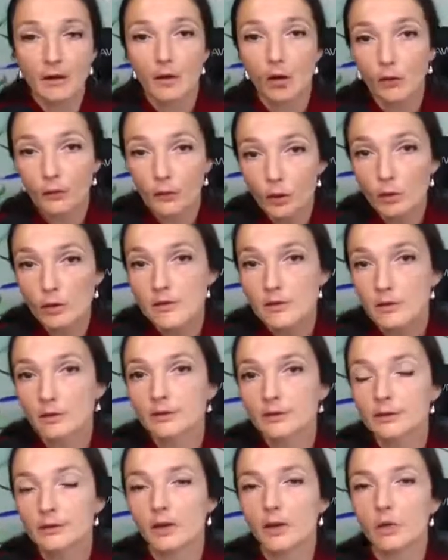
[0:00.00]
of course
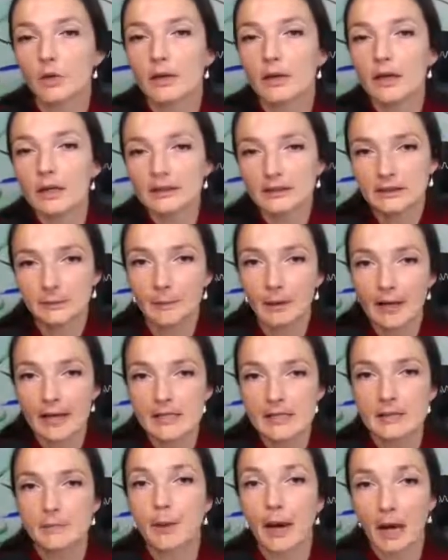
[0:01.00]
also in
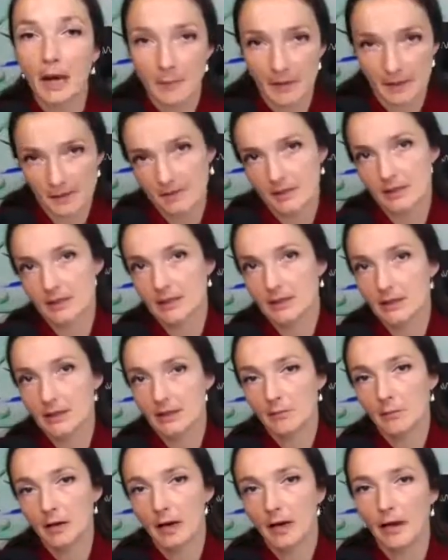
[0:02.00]
space payment
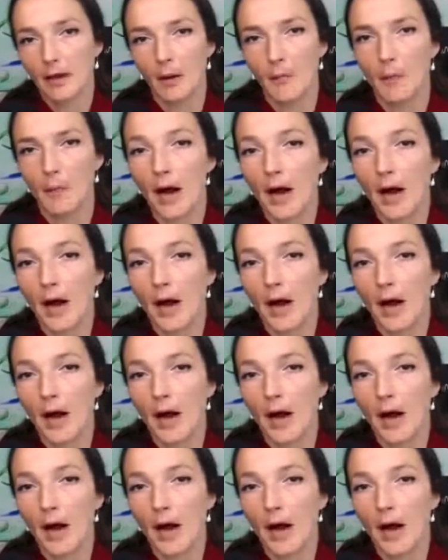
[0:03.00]
system um,